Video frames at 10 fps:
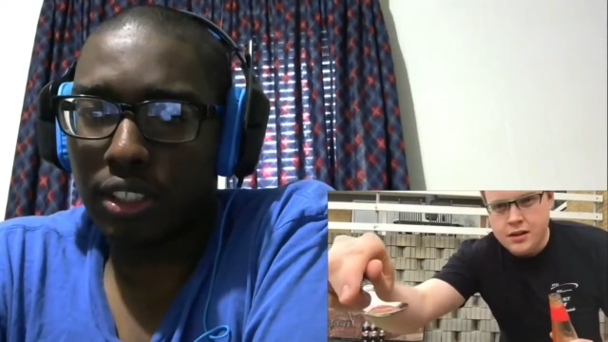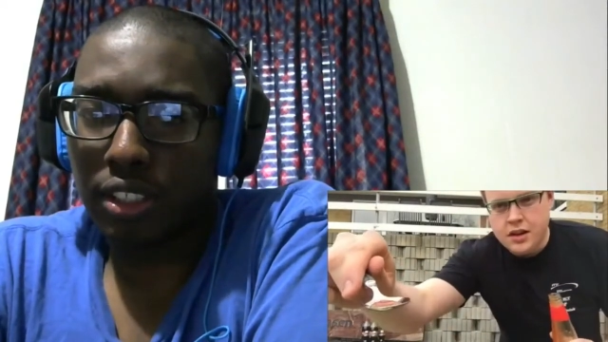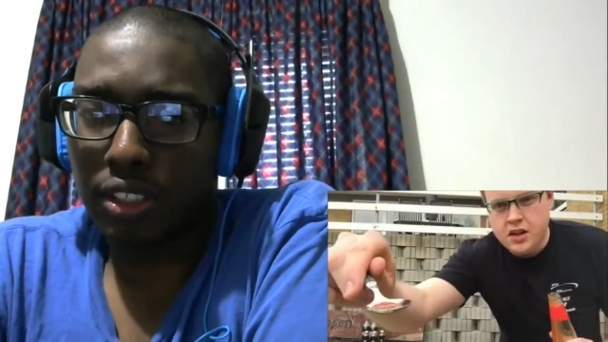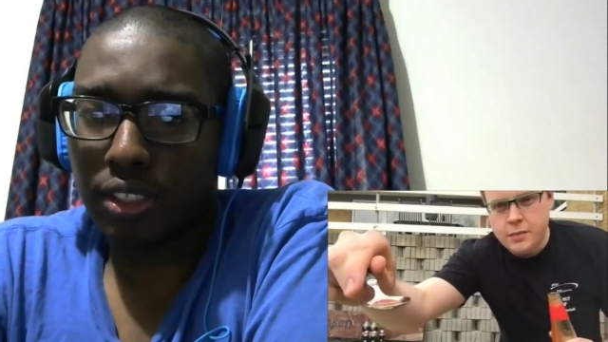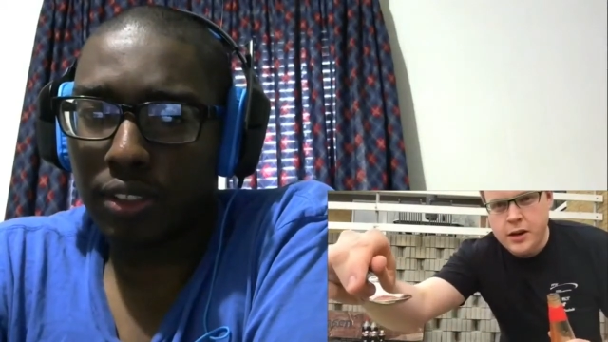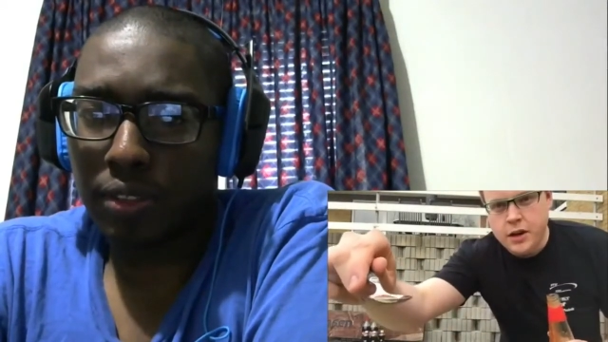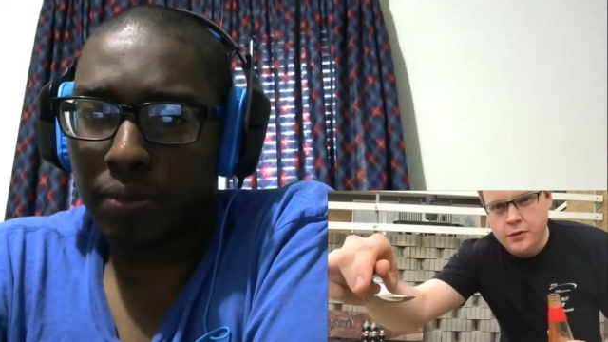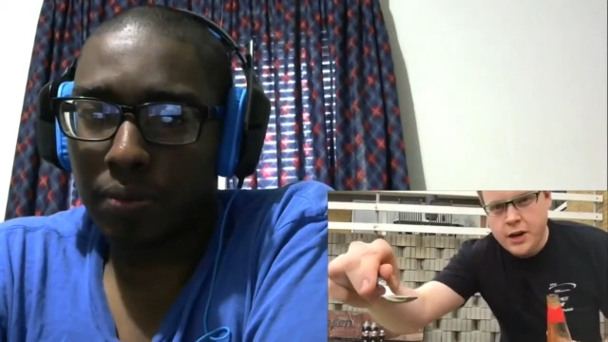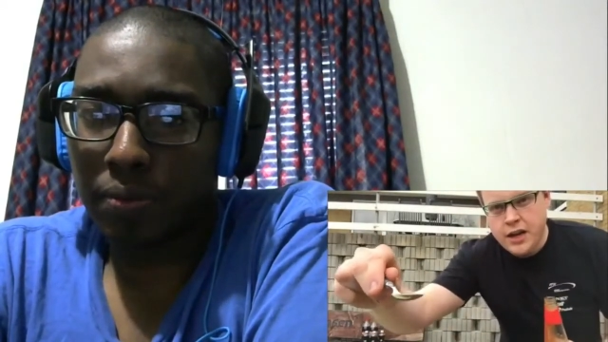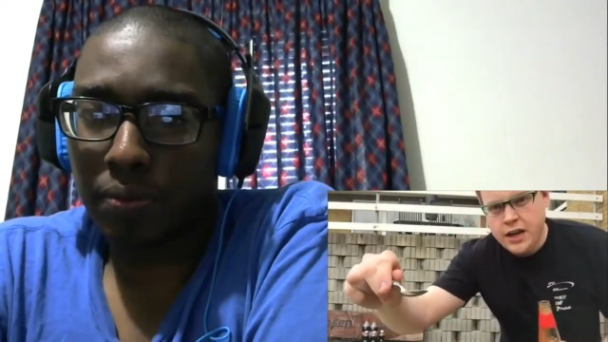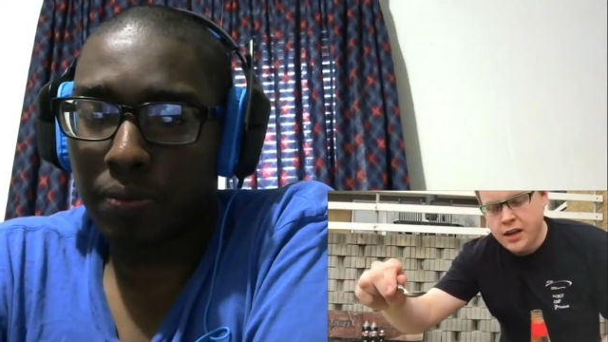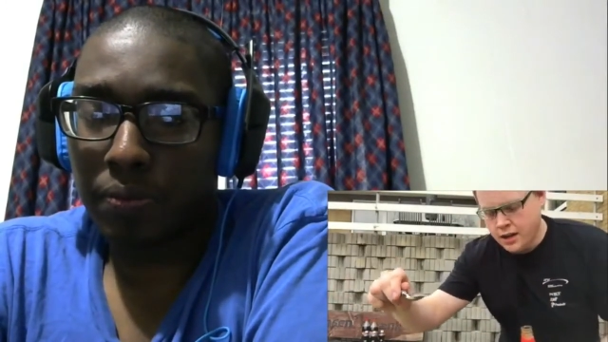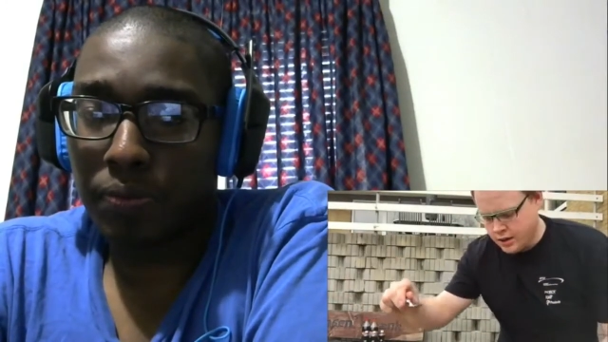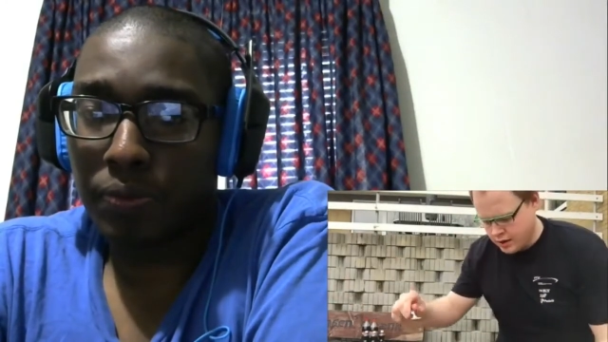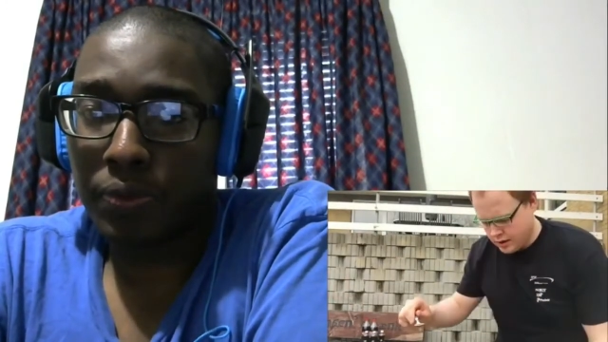Speaker 1: This should be enough, right?
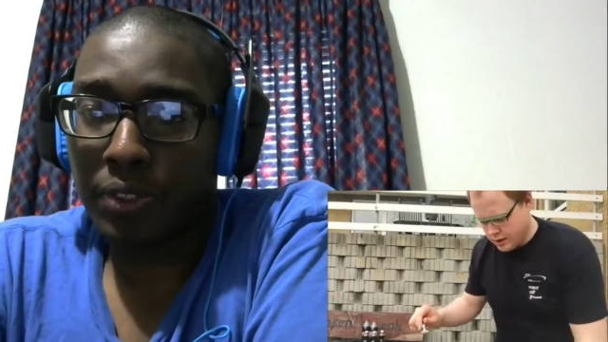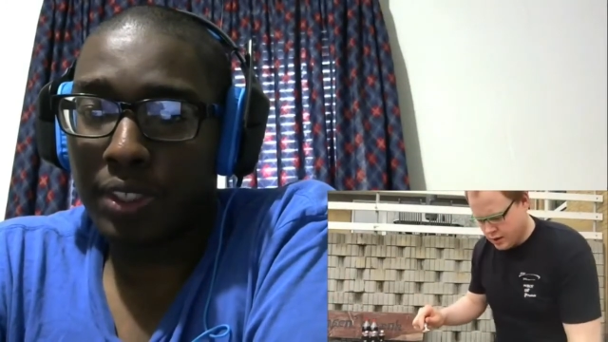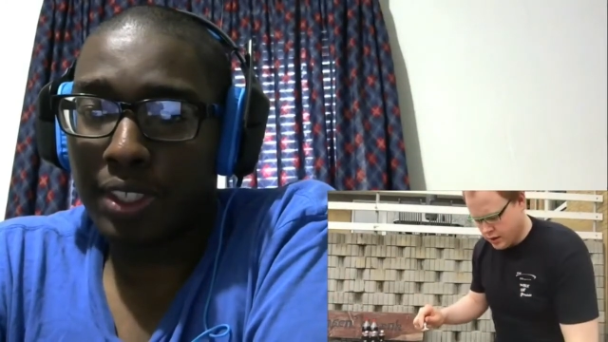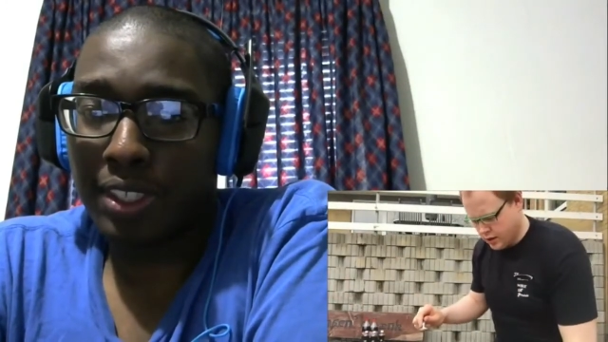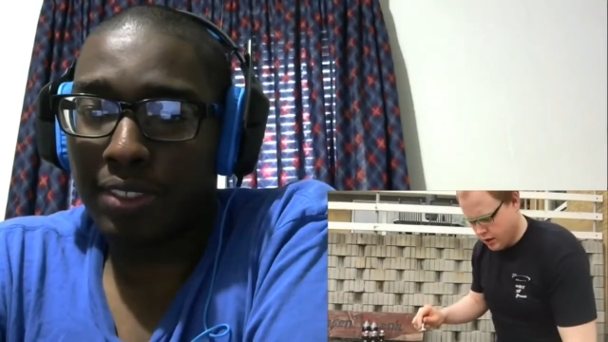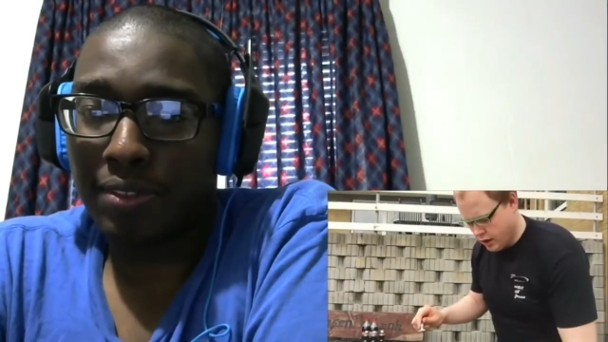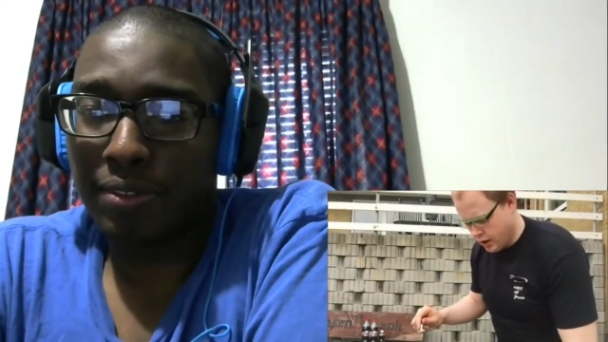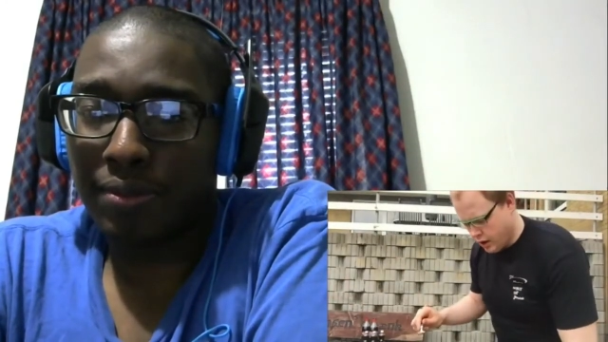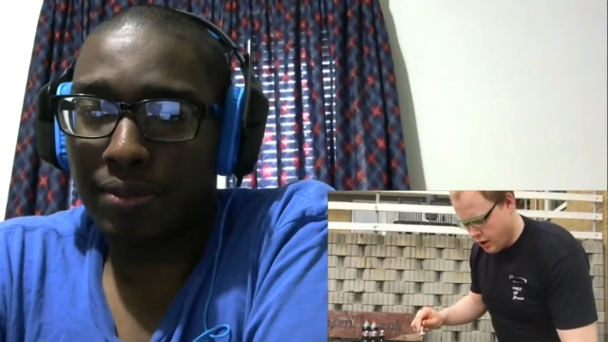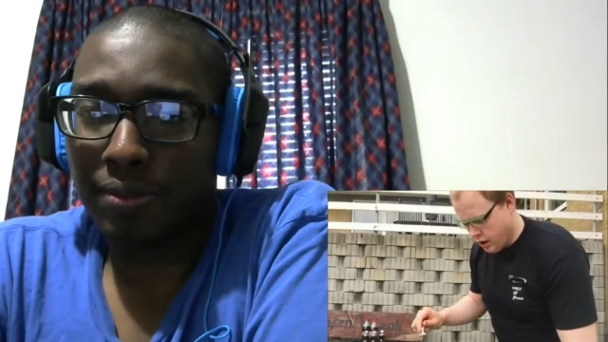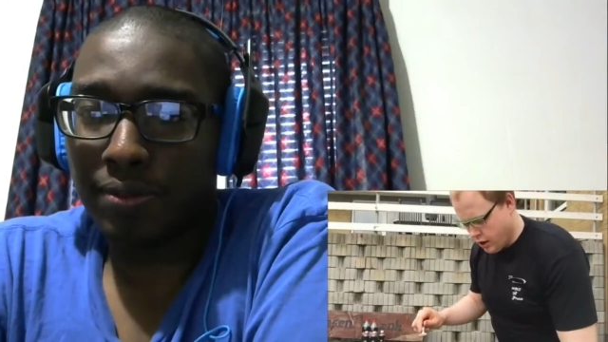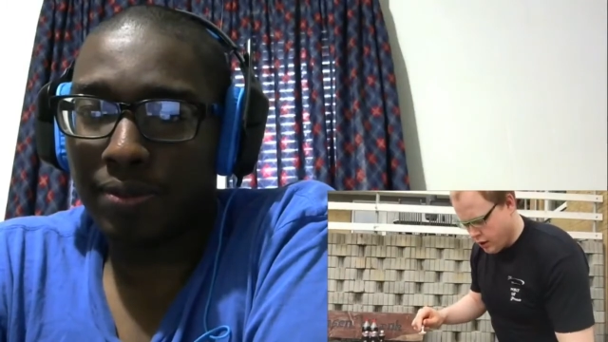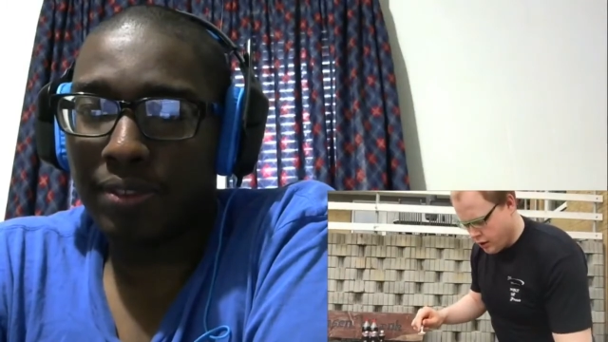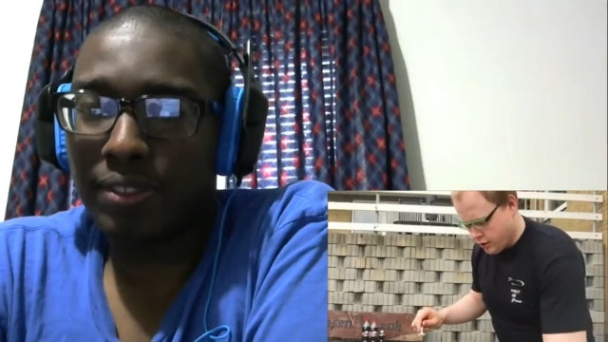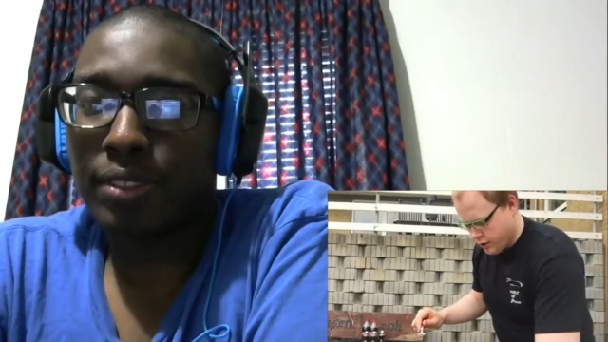
Speaker 2: Hmm.
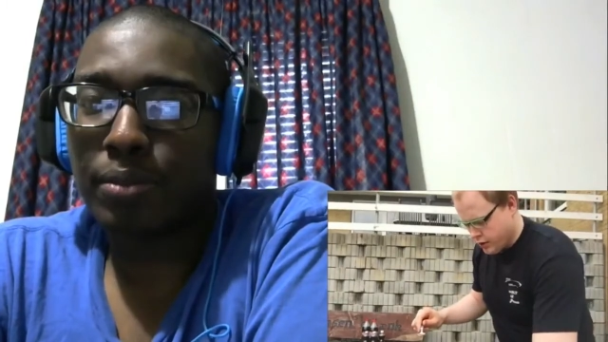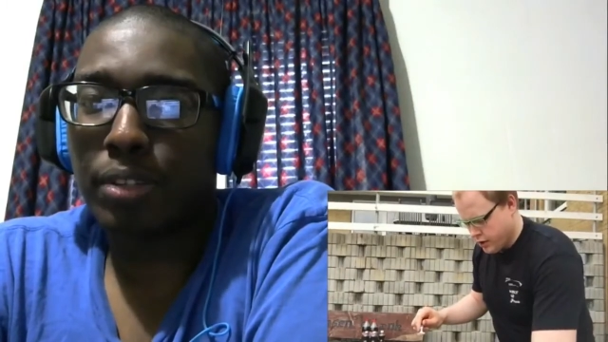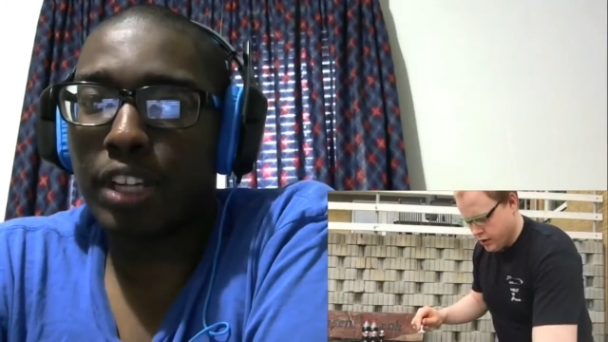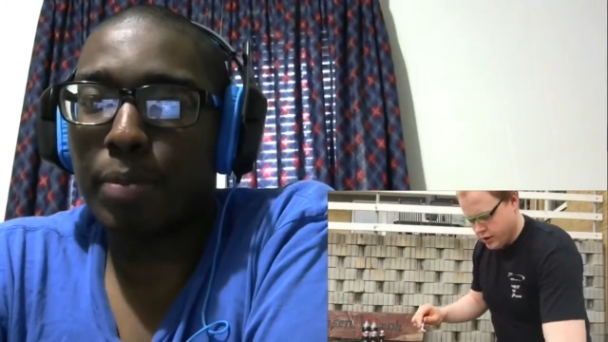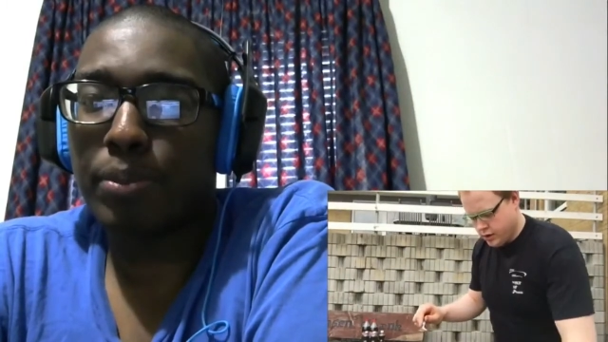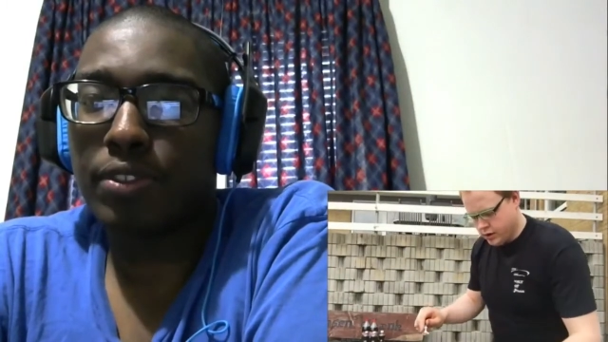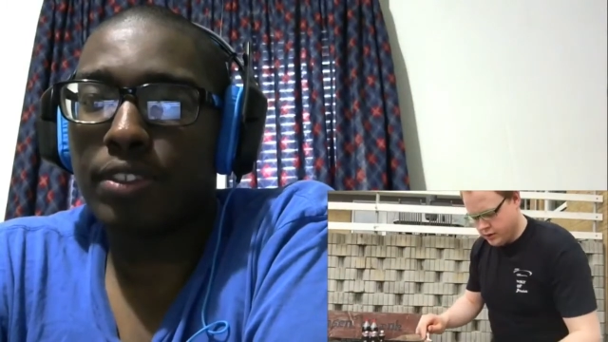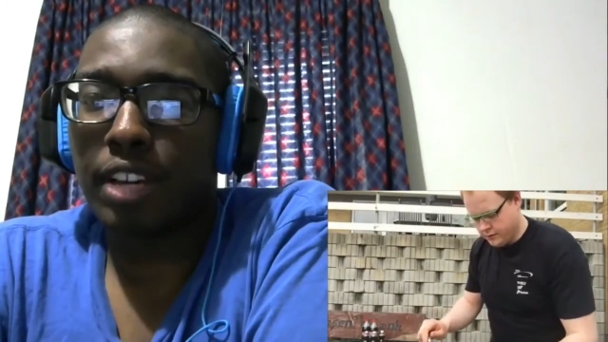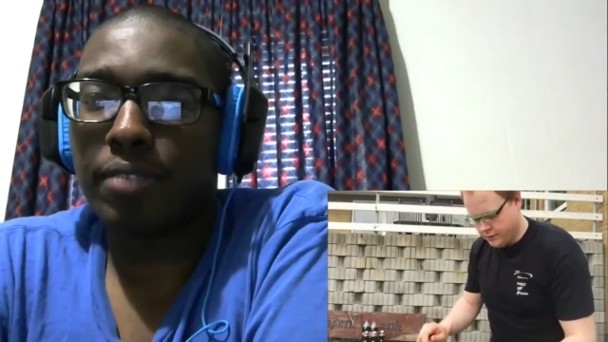Perhaps.
Speaker 1: Yeah.